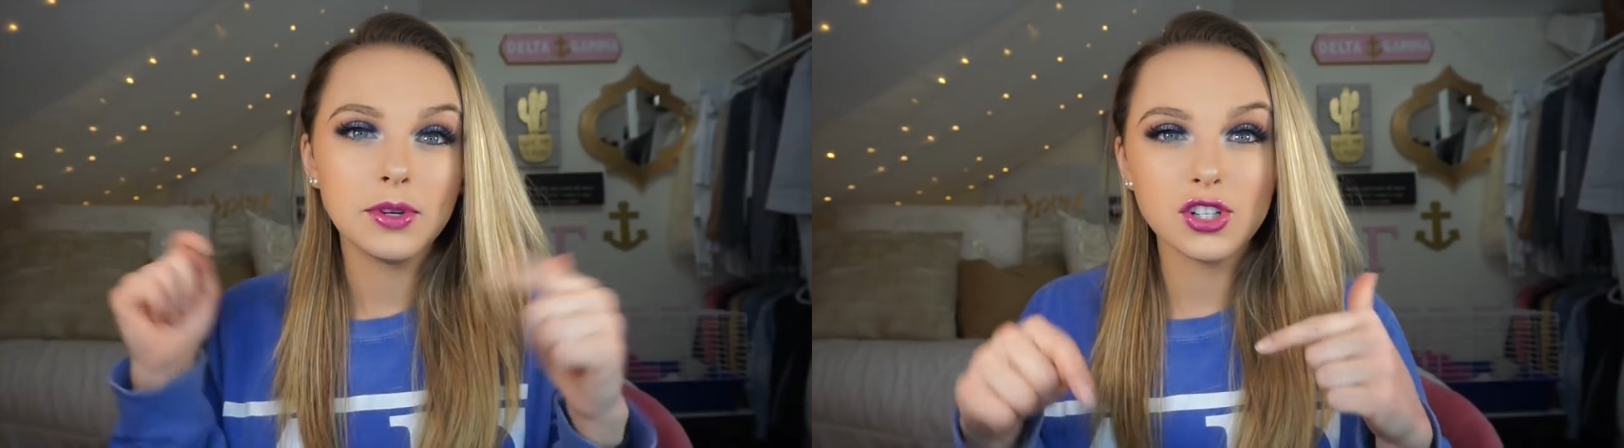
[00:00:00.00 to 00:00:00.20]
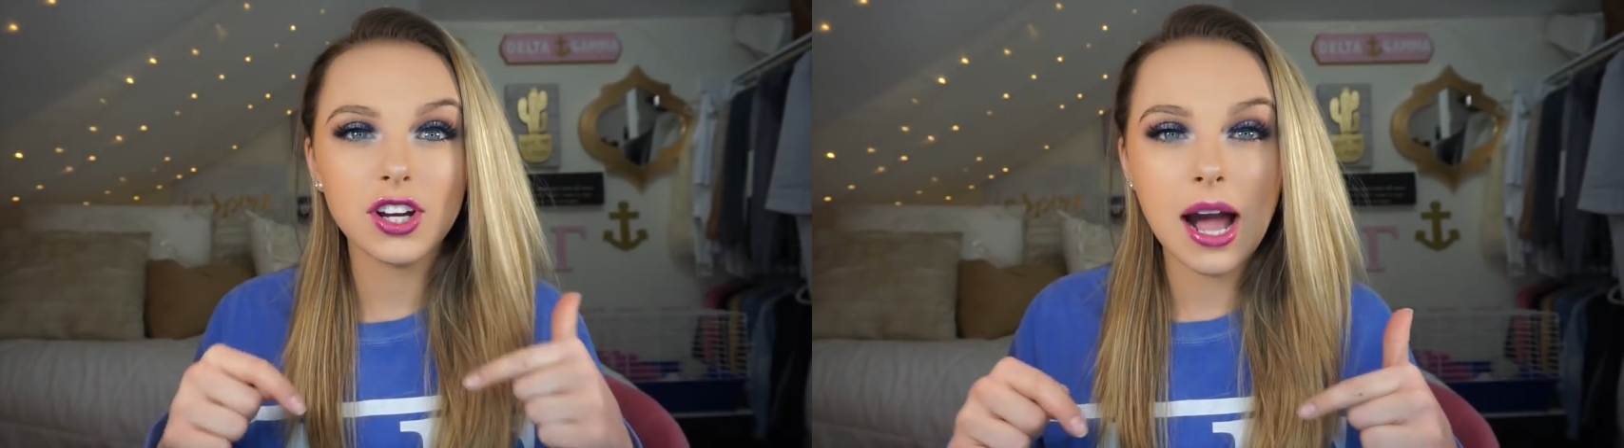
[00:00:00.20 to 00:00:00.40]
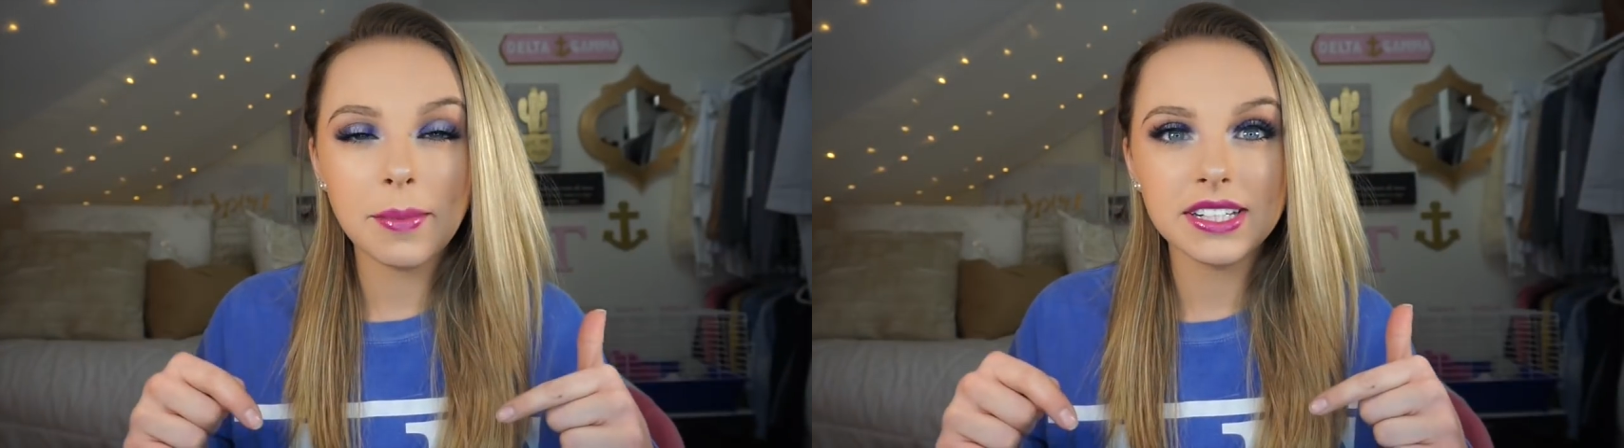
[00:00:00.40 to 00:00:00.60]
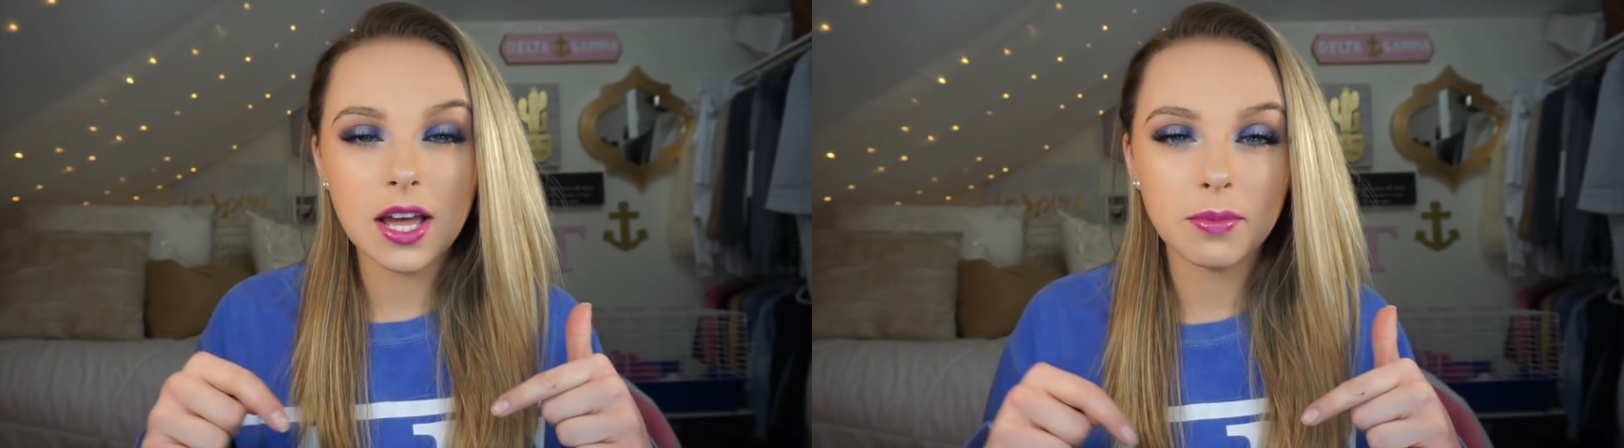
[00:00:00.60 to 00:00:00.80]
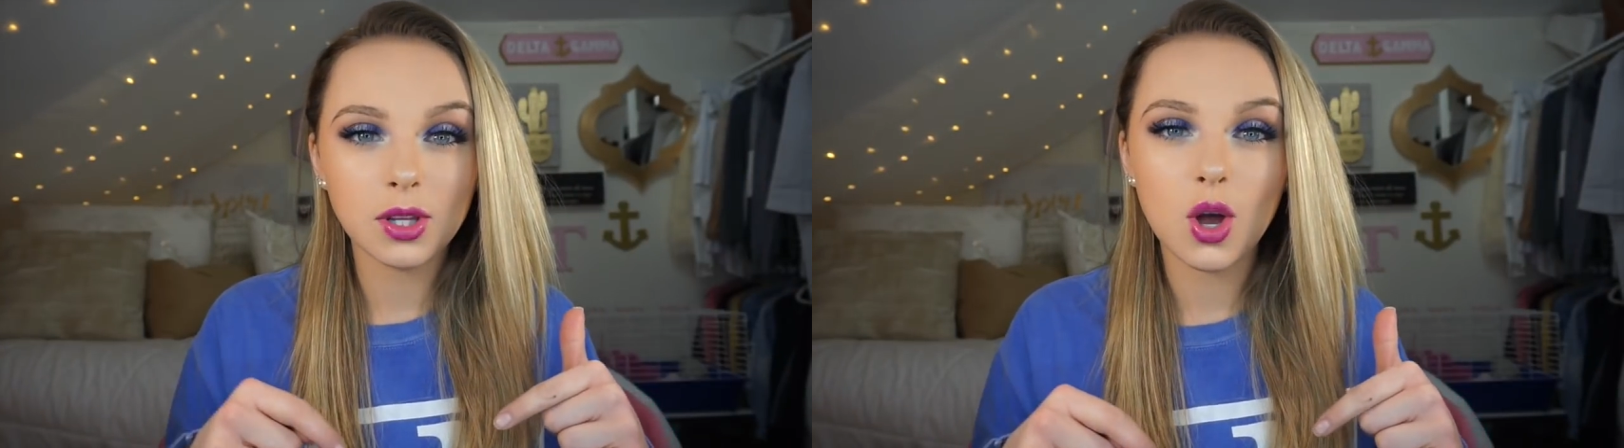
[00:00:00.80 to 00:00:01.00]
Be sure to comment
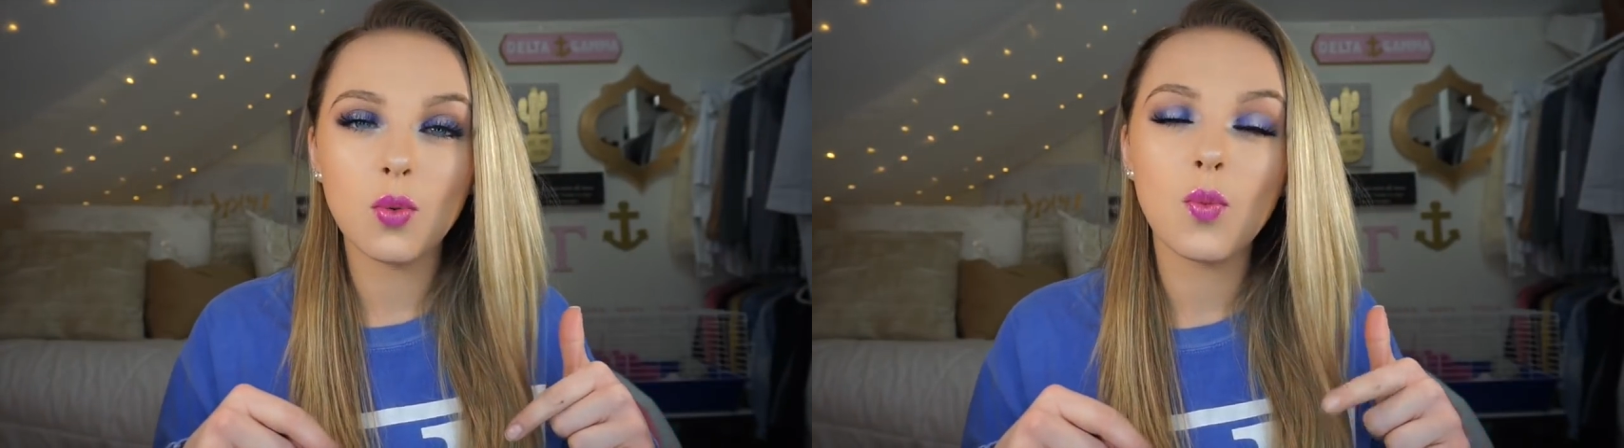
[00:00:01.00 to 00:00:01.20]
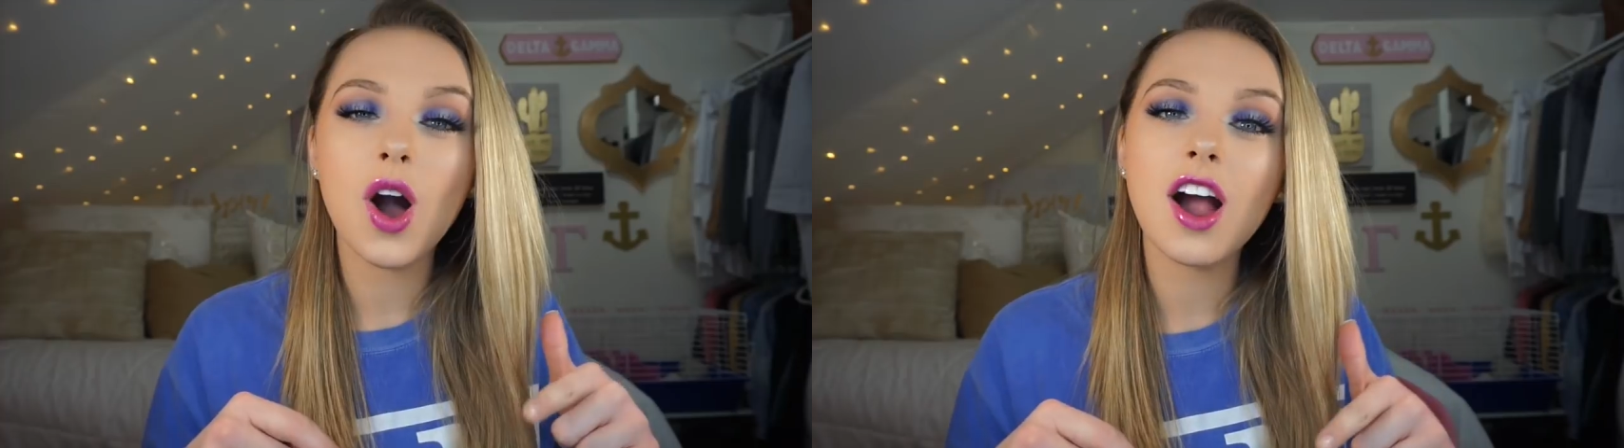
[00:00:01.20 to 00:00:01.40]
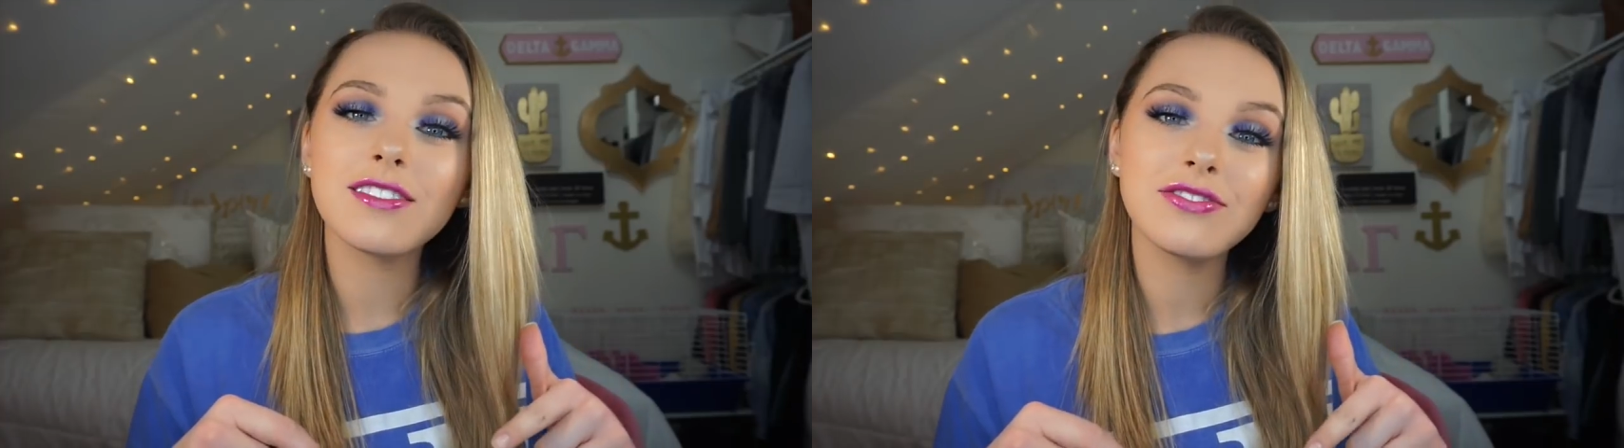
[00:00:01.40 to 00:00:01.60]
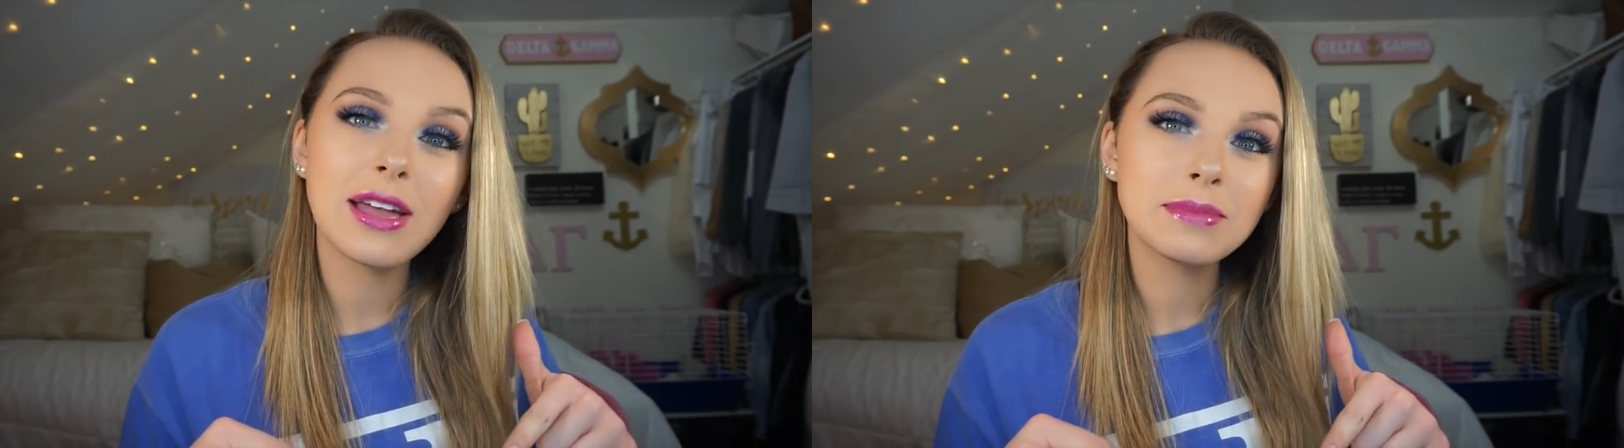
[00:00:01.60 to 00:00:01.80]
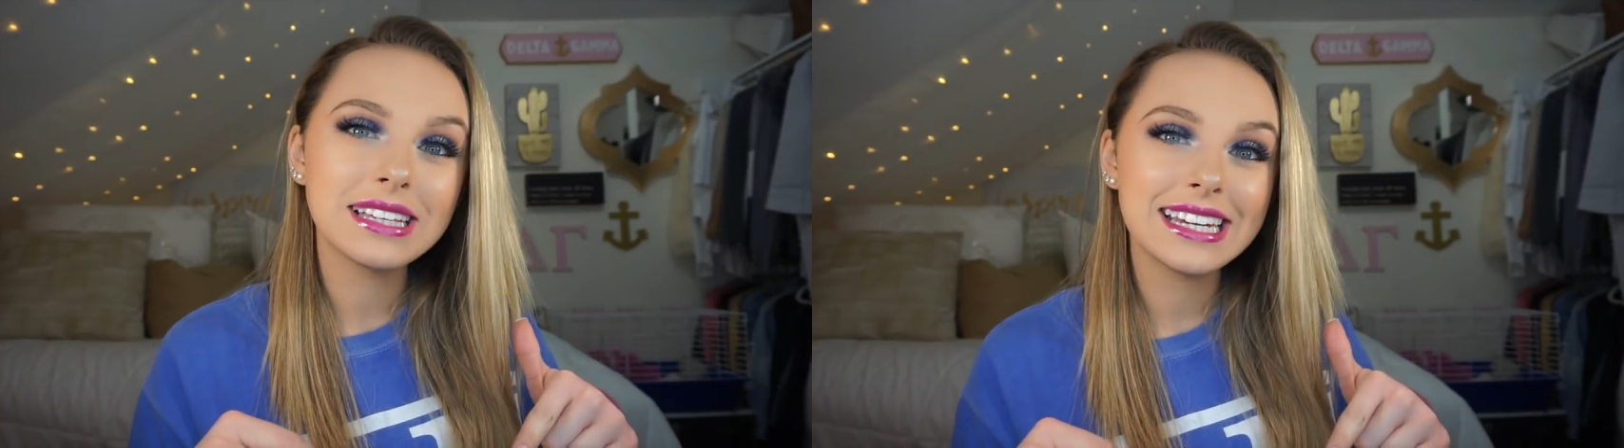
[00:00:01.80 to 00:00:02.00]
down below what our
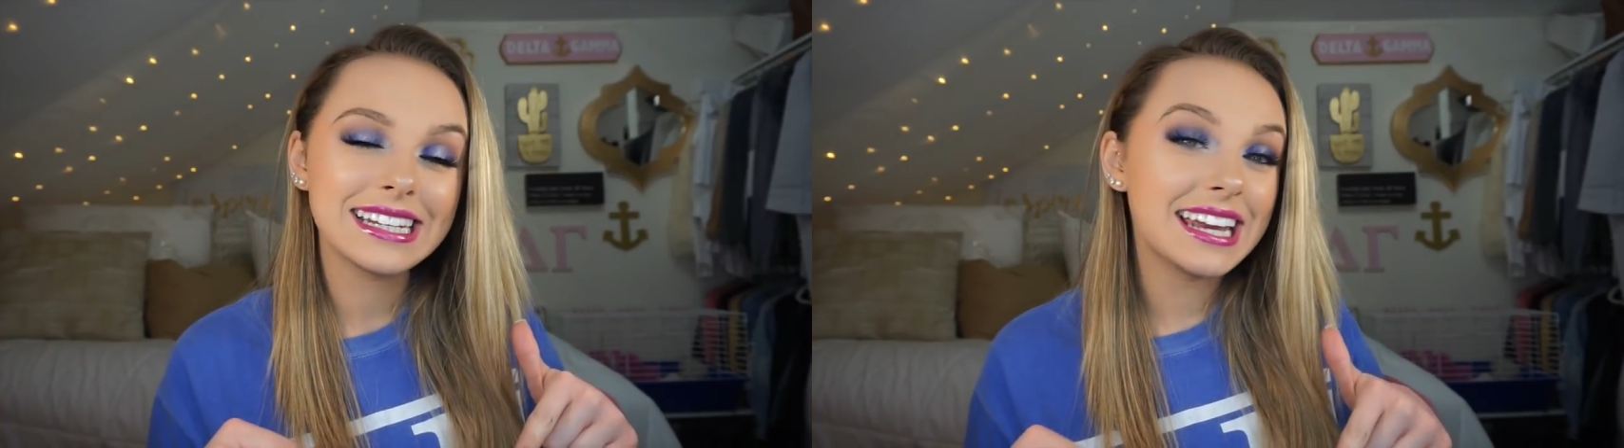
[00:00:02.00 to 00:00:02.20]
family